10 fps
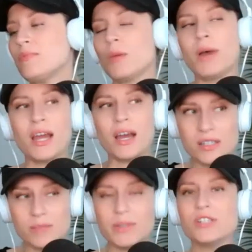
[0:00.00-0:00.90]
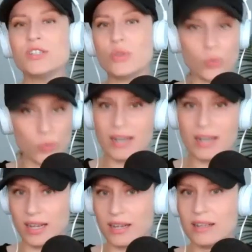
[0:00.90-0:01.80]
my husband is
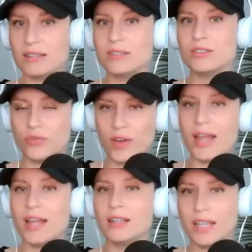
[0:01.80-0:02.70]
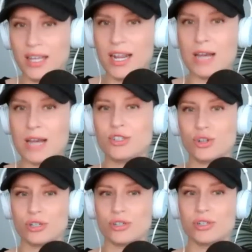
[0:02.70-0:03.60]
threatening to file kidnapping
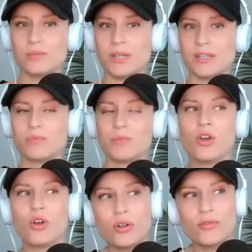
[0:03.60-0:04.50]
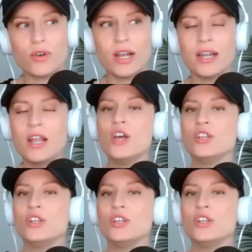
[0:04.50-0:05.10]
charges because my girlfriend